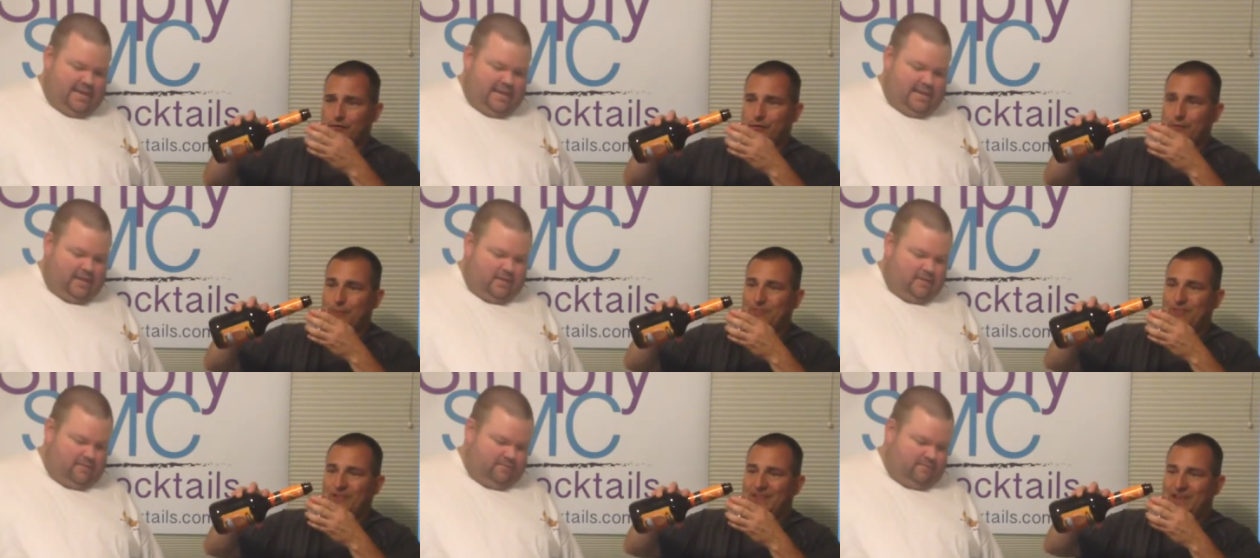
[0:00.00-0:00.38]

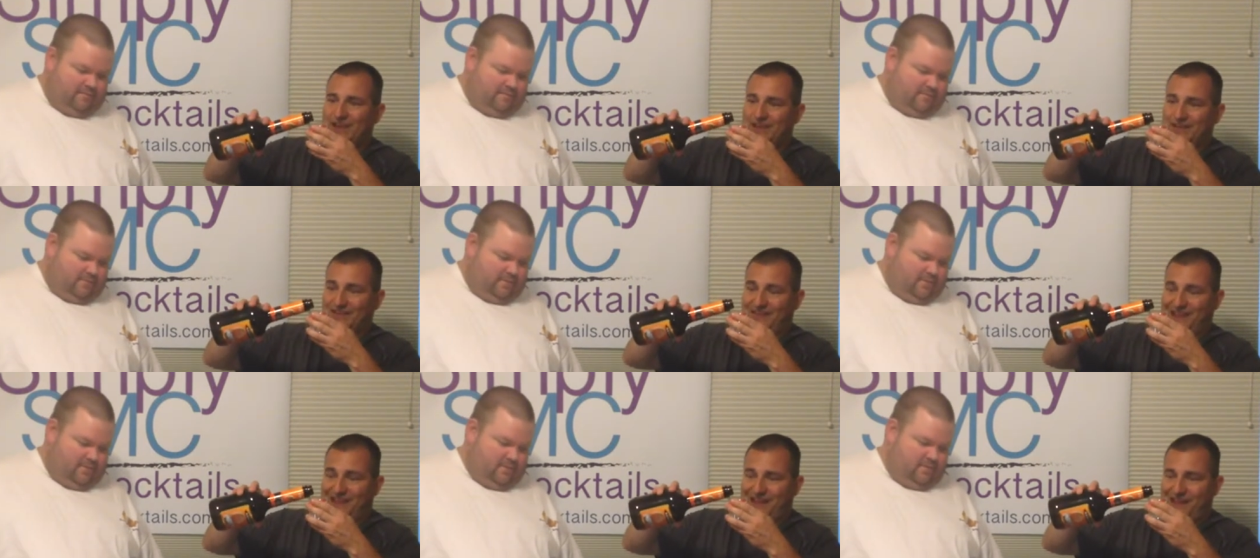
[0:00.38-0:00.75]

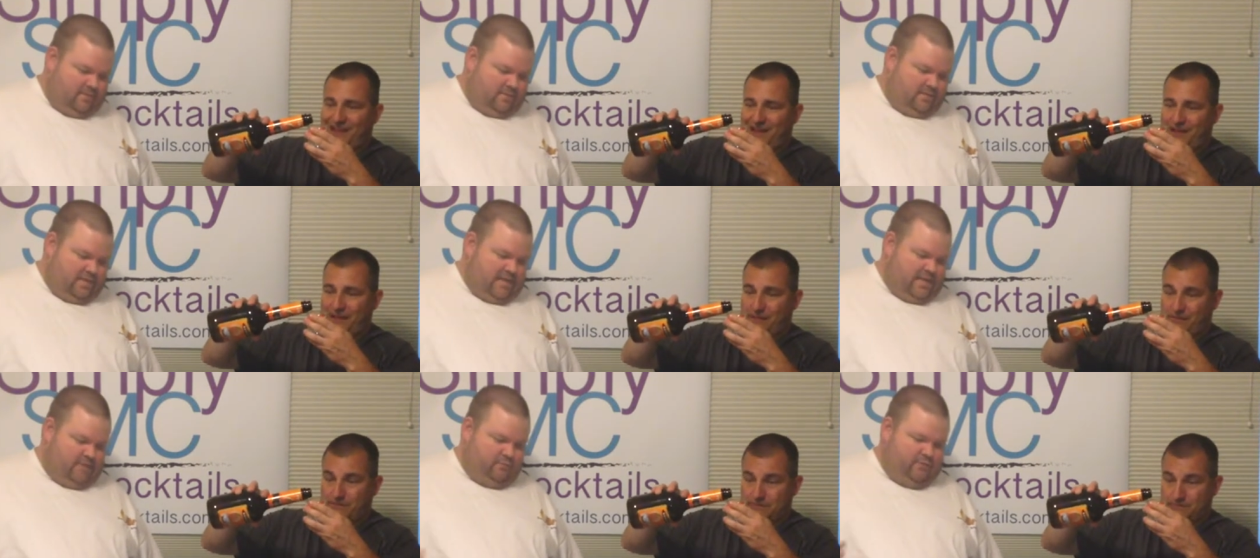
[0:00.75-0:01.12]
Speaker 1: replicate.
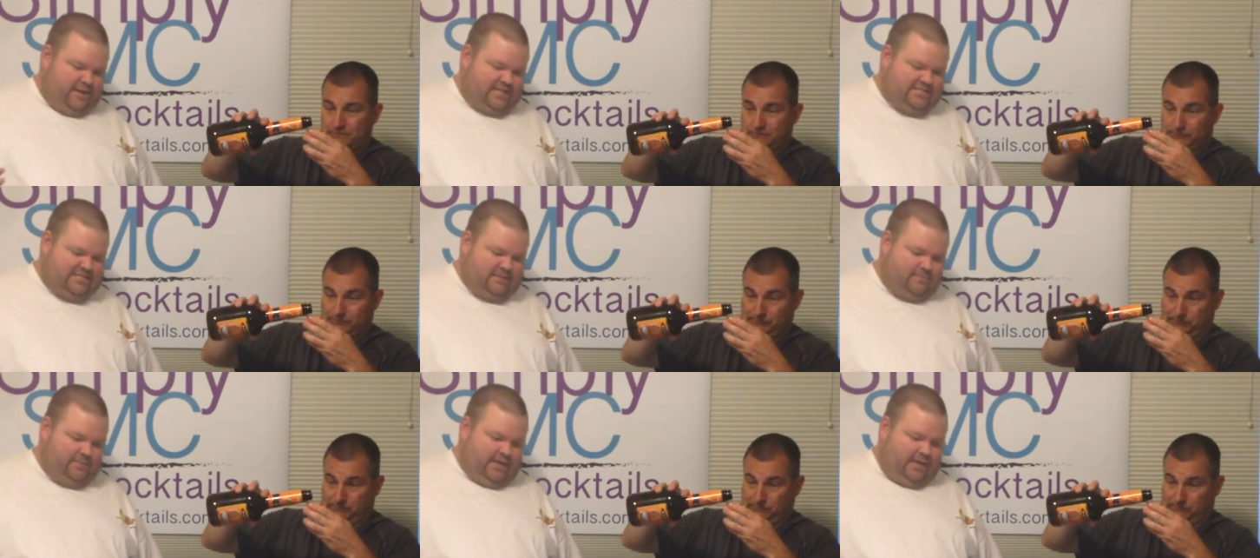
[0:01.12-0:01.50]
That
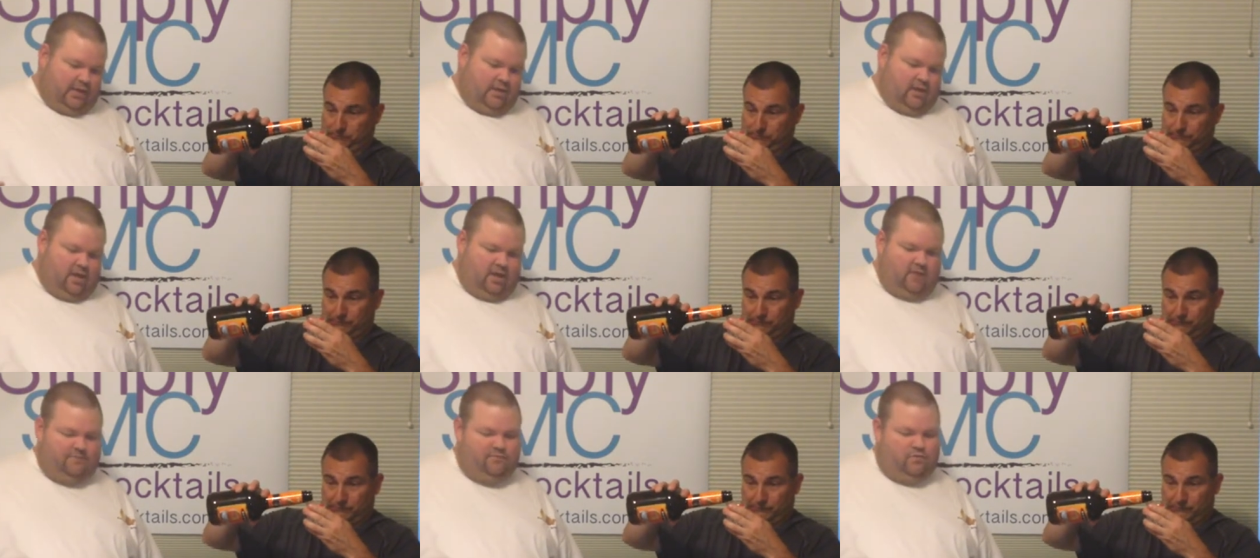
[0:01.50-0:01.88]
recipe
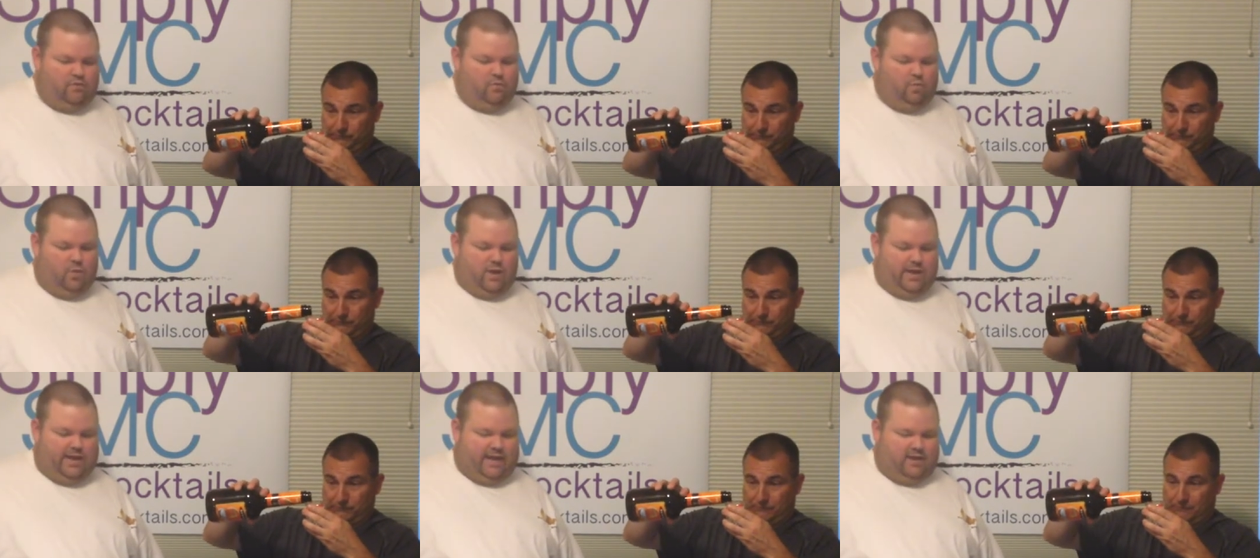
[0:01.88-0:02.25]
called for
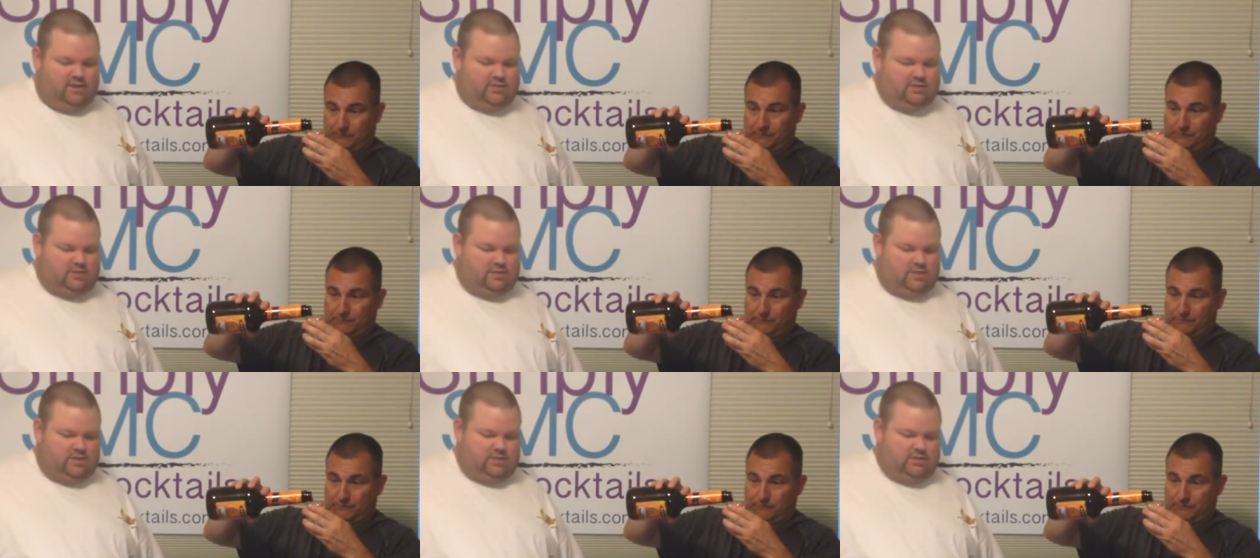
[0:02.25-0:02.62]
one
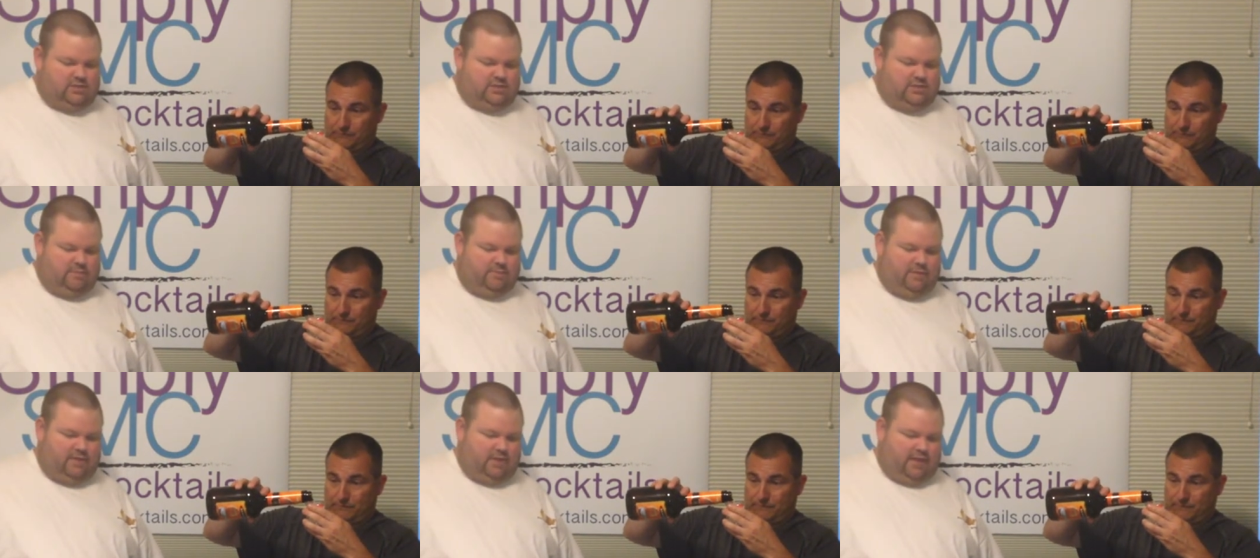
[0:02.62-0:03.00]
ounce
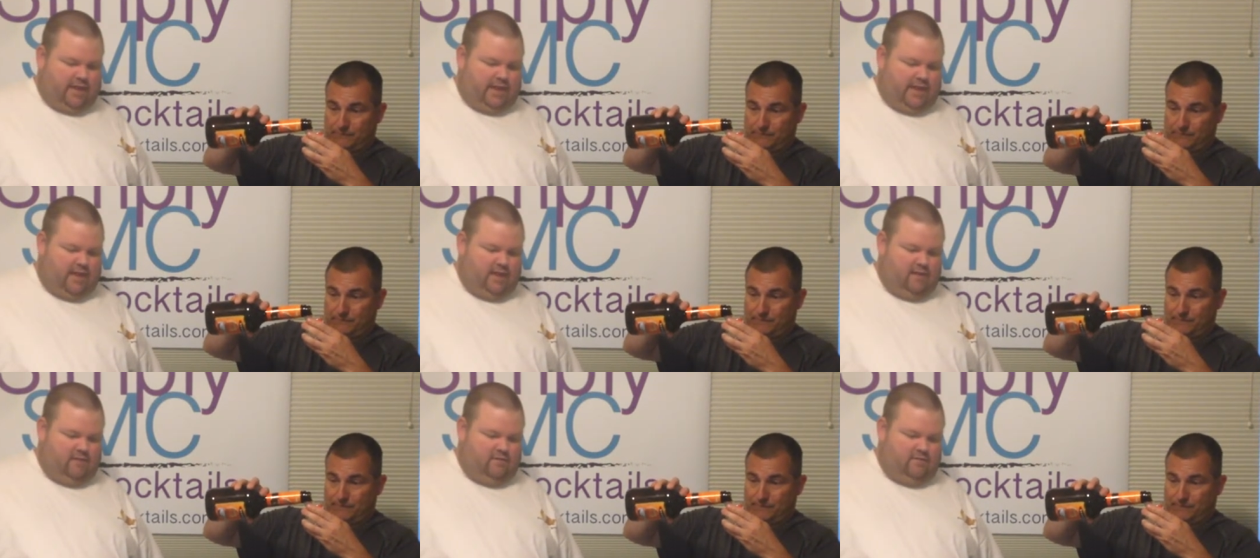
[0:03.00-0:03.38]
Tippy
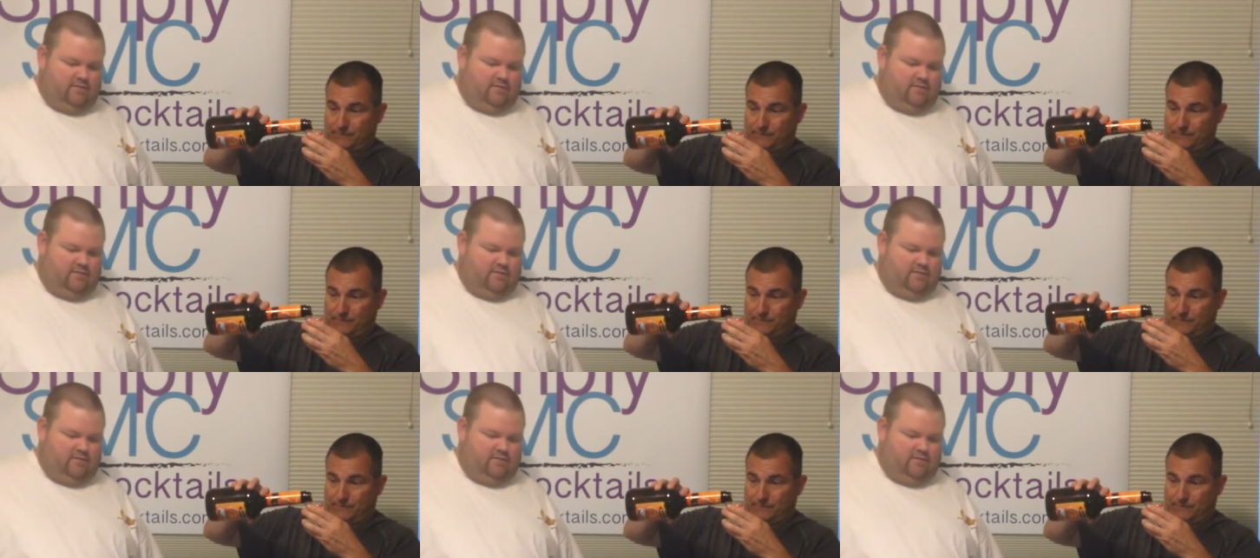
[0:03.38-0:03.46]
Cow